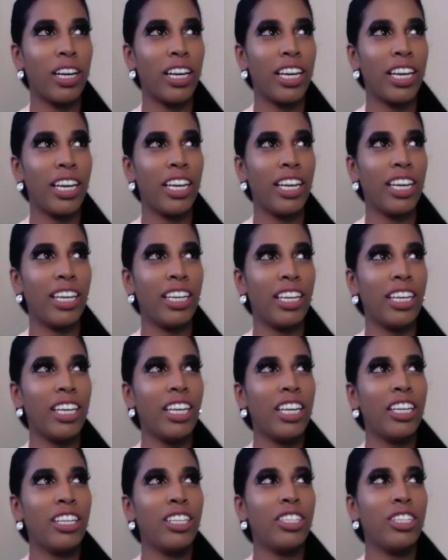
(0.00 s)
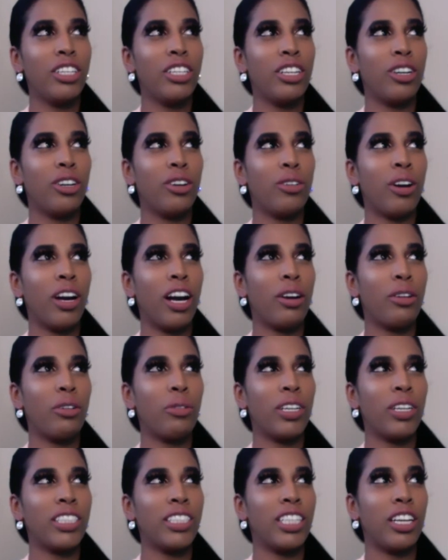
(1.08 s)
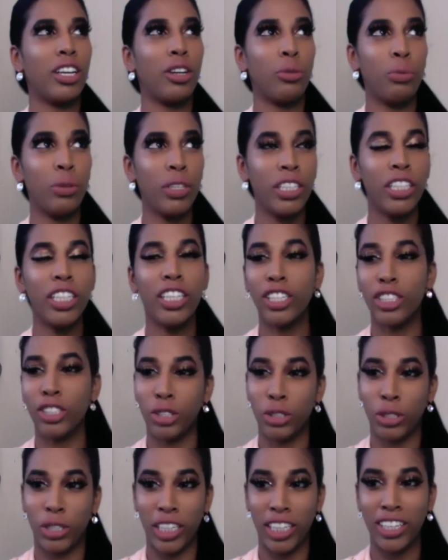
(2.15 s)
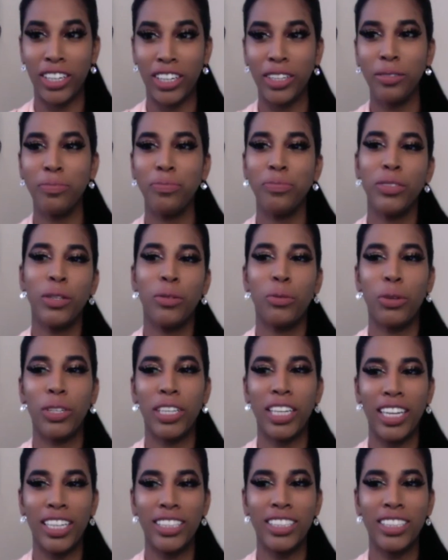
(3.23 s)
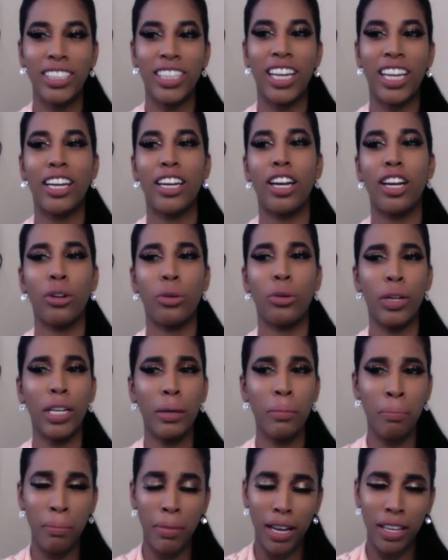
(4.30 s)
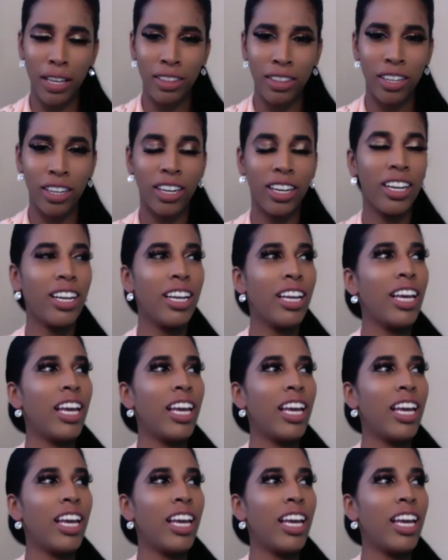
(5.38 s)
a, how do I say, a really good trainer. We'll get into that, a great mother.